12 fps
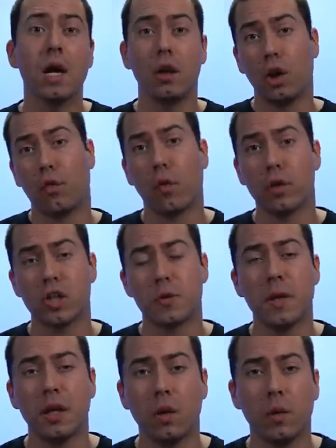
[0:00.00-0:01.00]
look forward to
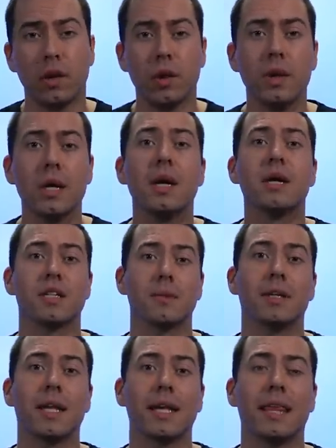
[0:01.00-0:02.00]
speaking with you,
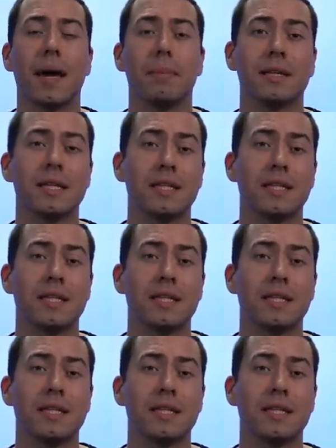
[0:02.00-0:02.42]
something like that. But